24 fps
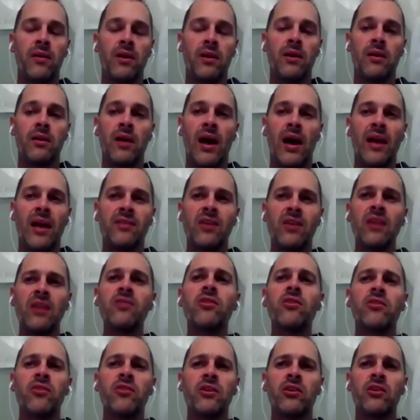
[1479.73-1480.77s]

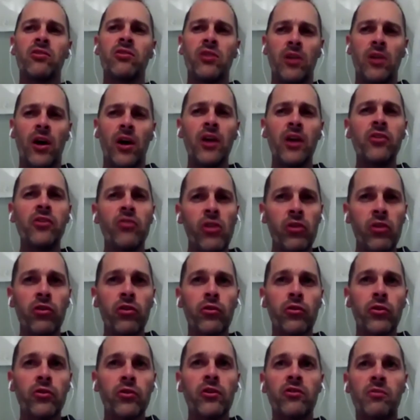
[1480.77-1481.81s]
identity is largely
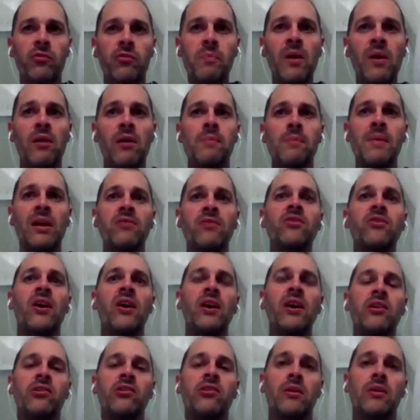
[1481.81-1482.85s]
through
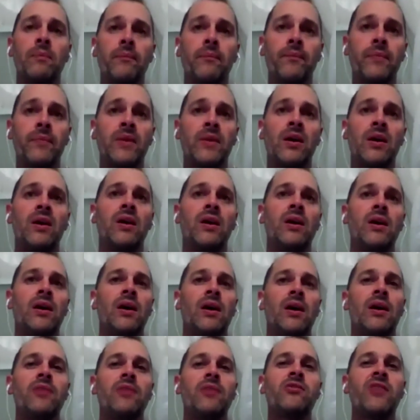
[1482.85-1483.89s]
experimentation.
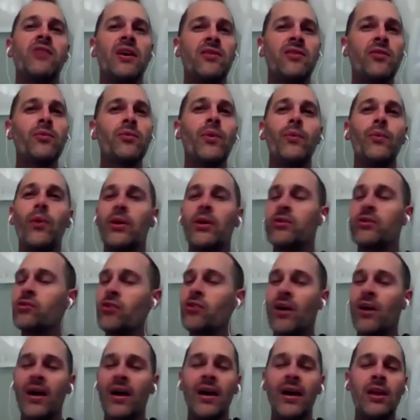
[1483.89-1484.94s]
And Satan will
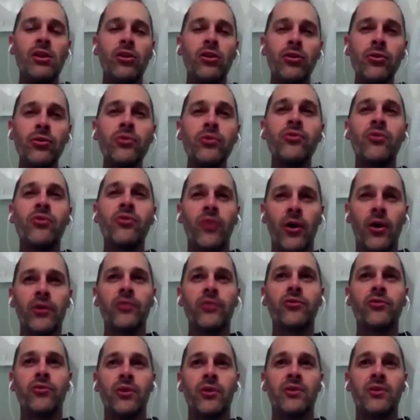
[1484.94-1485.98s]
try and use
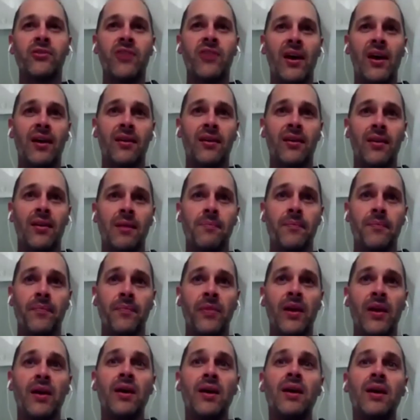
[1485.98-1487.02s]
those to attack them.
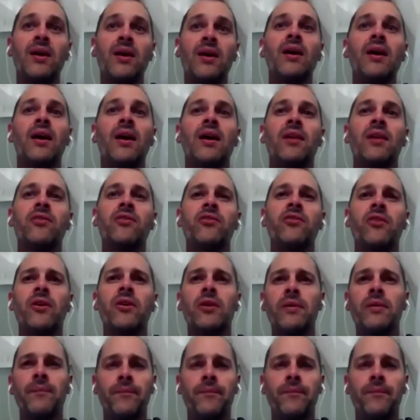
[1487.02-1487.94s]
And so,